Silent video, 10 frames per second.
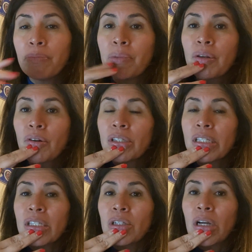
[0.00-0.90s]
because
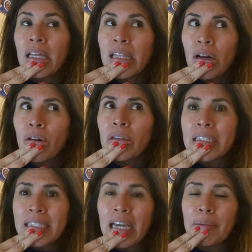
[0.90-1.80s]
it's all the
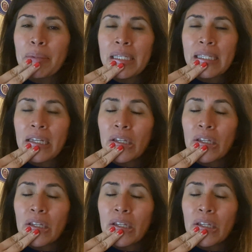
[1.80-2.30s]
time is a